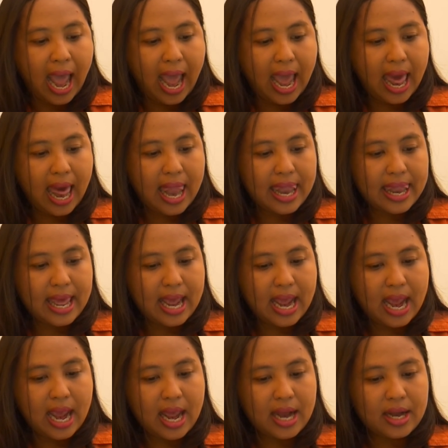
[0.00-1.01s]
And
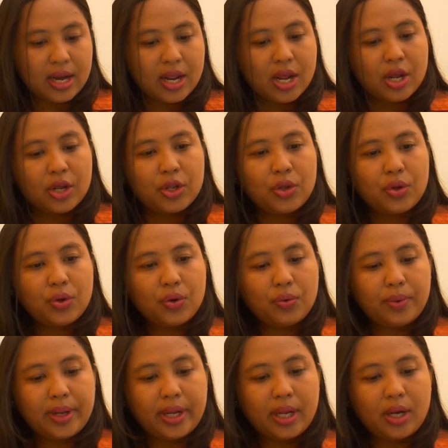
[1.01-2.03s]
then you
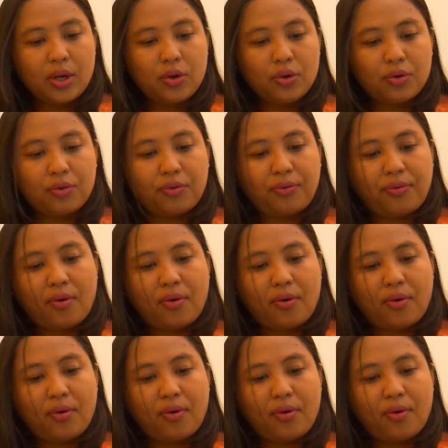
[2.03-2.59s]
will look